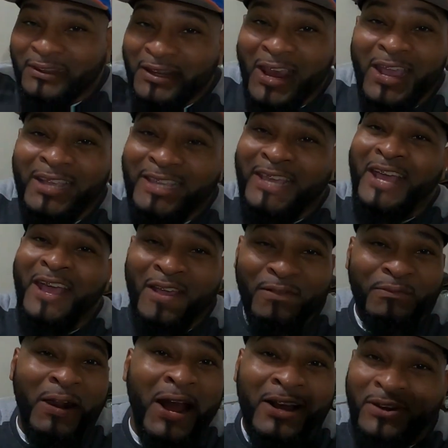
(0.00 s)
that
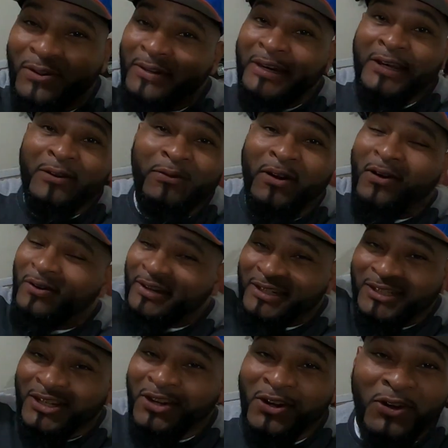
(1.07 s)
cat Michael and
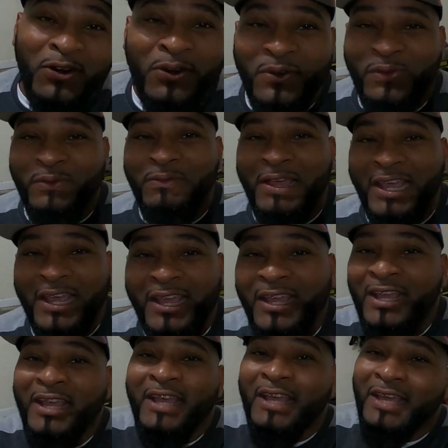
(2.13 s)
is cool, man.